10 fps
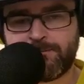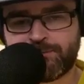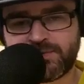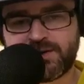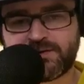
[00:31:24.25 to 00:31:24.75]

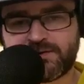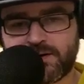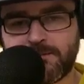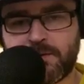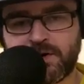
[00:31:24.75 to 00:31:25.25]
This
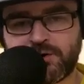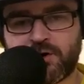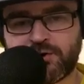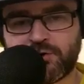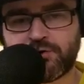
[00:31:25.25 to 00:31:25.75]
time, I, do,
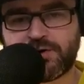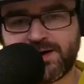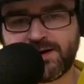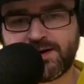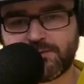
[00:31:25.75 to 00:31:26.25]
I don't
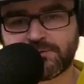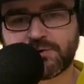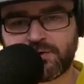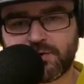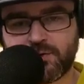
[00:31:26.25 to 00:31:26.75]
think he was
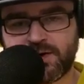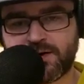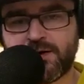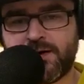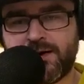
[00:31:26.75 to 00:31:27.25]
going to go in
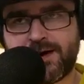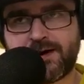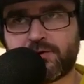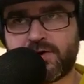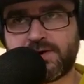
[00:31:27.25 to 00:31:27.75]
there. And I
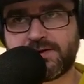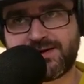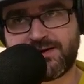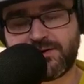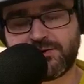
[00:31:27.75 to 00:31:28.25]
don't think there's
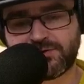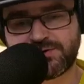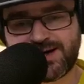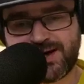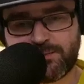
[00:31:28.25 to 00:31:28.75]
anything he could
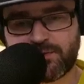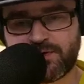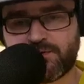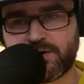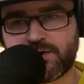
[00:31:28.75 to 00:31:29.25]
say pre
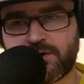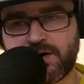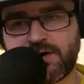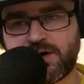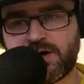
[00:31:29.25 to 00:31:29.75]
fight or
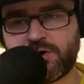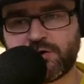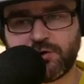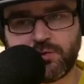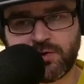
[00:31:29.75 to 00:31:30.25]
anything he could
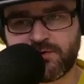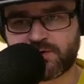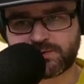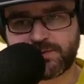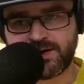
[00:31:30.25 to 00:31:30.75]
do in the
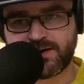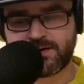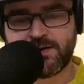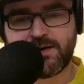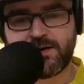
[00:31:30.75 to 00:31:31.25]
first minute
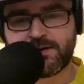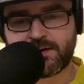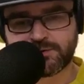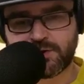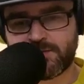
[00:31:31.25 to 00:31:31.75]
that
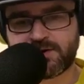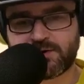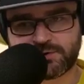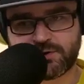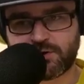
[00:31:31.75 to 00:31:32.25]
was going to make
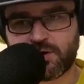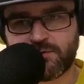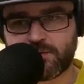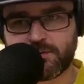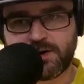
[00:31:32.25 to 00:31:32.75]
Dustin
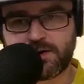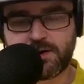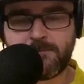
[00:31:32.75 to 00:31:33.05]
uncomfortable in there.